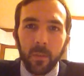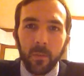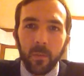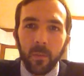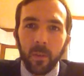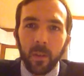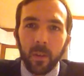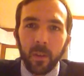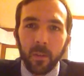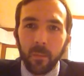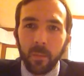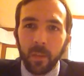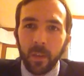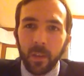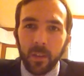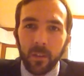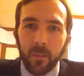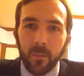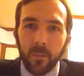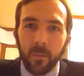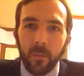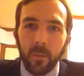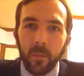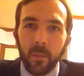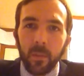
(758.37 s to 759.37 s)
and run back
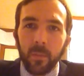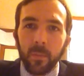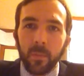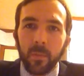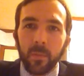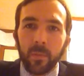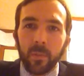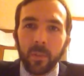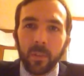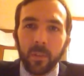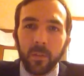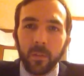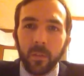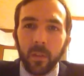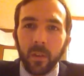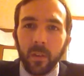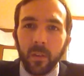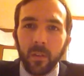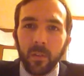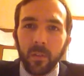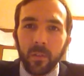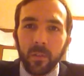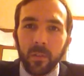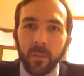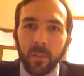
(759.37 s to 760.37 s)
and forth between the
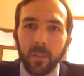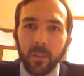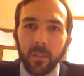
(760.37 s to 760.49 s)
rows